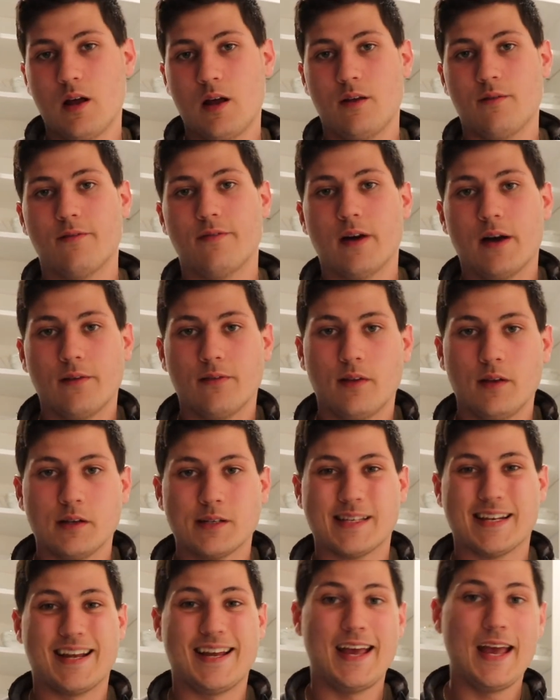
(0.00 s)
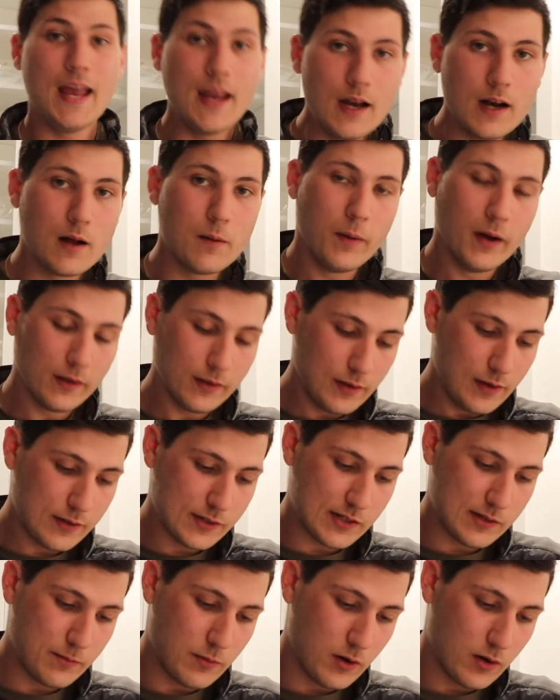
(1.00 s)
and 5 things that I hate about the
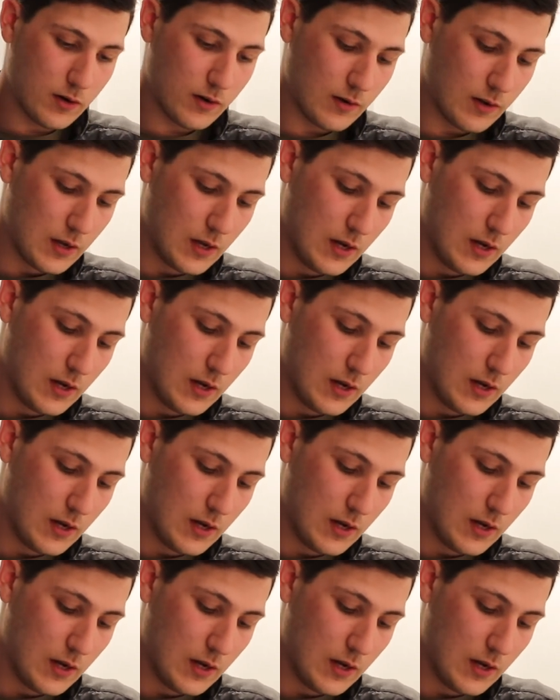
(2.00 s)
Aston Martin,